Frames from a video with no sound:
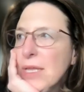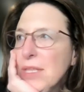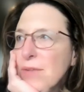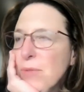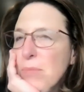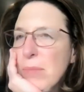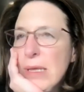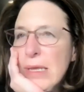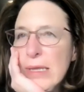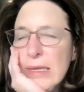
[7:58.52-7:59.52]
think for
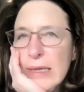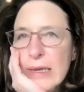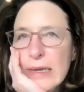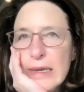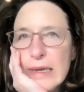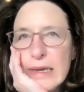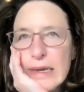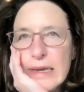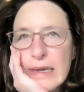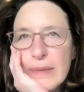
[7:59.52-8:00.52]
me,
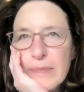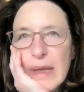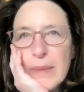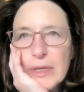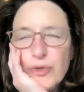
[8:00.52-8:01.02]
maybe